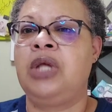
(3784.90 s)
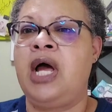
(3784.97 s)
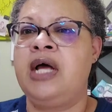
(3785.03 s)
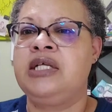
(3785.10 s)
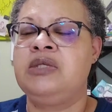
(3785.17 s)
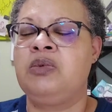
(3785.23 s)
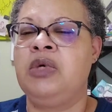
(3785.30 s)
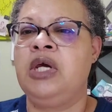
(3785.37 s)
you
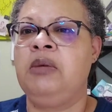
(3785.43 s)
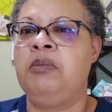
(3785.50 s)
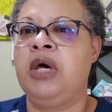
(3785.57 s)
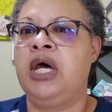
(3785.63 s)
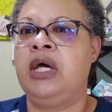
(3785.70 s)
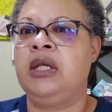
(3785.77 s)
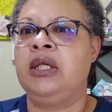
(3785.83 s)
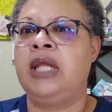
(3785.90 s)
last week,
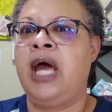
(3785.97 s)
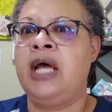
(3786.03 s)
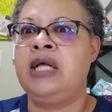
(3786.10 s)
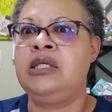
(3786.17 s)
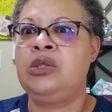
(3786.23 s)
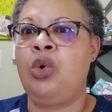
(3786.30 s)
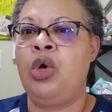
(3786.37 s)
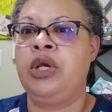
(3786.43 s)
but
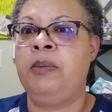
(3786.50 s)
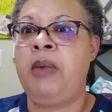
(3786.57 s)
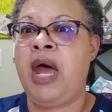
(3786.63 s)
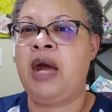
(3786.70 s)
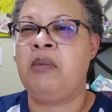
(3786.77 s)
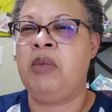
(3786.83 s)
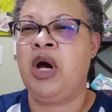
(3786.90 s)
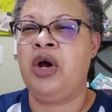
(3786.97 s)
that's on the
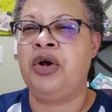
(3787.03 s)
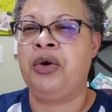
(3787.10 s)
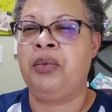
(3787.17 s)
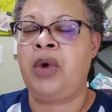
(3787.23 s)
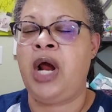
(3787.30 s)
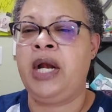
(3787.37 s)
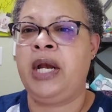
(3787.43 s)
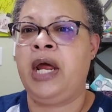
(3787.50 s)
back burner
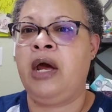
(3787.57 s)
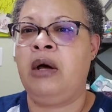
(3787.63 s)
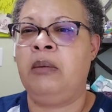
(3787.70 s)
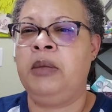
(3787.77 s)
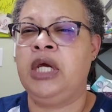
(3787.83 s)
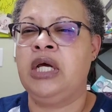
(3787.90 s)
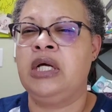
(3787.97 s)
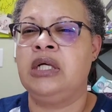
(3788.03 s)
right now
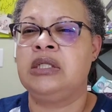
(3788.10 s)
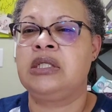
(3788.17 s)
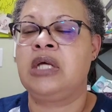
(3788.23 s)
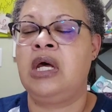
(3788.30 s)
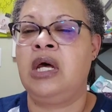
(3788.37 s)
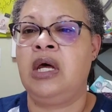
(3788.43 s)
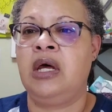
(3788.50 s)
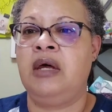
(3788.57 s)
because
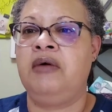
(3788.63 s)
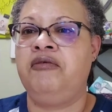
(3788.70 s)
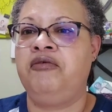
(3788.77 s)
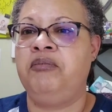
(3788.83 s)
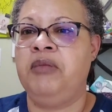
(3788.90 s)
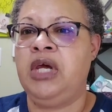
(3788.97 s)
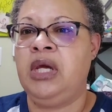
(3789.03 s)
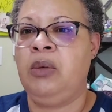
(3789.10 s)

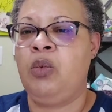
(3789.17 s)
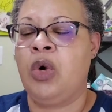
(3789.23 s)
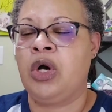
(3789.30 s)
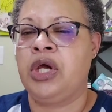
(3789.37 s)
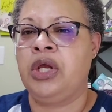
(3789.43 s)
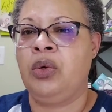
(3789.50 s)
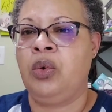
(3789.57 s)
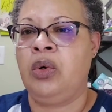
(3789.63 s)
of me
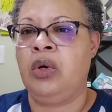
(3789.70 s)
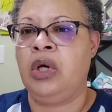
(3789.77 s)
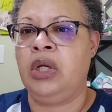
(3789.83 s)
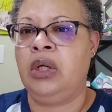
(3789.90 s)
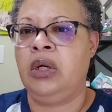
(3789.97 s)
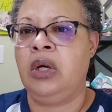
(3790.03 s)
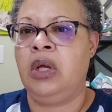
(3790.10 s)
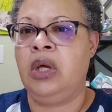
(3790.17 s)
working
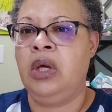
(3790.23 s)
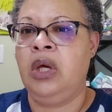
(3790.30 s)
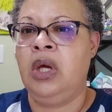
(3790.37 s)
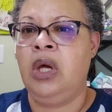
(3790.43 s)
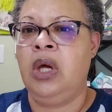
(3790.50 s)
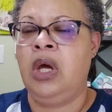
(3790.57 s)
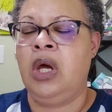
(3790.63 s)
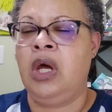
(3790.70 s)
on
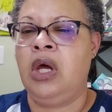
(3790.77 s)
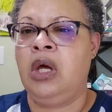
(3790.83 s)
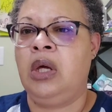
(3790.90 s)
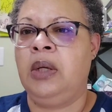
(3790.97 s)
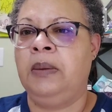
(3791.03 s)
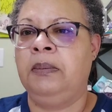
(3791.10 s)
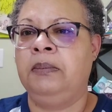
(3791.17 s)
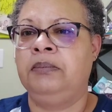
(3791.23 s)

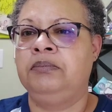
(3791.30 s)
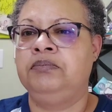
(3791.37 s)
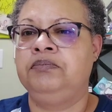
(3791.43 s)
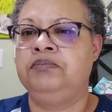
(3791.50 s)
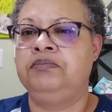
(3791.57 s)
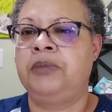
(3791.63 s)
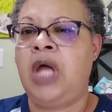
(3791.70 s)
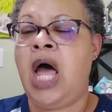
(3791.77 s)
um,
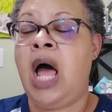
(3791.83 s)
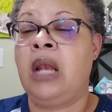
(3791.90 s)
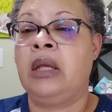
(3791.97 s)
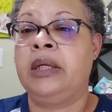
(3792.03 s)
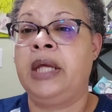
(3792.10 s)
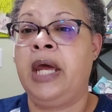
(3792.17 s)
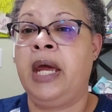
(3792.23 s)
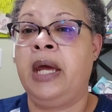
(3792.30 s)

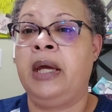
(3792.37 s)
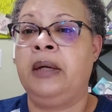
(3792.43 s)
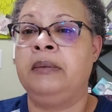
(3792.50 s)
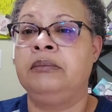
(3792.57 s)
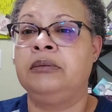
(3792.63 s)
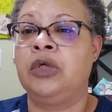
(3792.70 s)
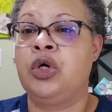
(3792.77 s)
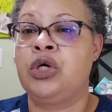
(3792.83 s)
holiday
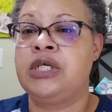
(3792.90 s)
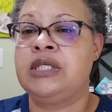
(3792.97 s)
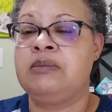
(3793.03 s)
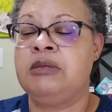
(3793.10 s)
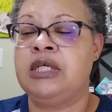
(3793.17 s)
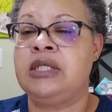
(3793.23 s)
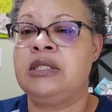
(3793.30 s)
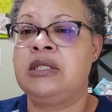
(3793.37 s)

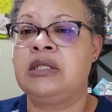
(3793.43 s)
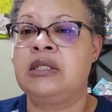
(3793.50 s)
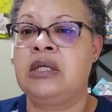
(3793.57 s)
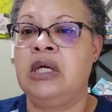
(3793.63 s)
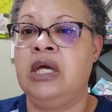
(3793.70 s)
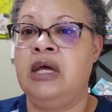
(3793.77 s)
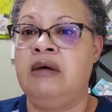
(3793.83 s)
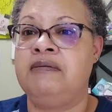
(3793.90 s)
Christmas
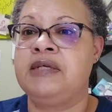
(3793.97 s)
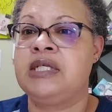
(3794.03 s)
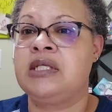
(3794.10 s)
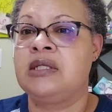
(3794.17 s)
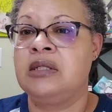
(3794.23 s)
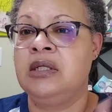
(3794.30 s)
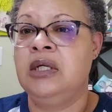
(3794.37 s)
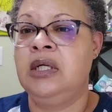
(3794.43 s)

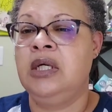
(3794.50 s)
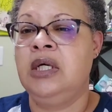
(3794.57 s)
gifts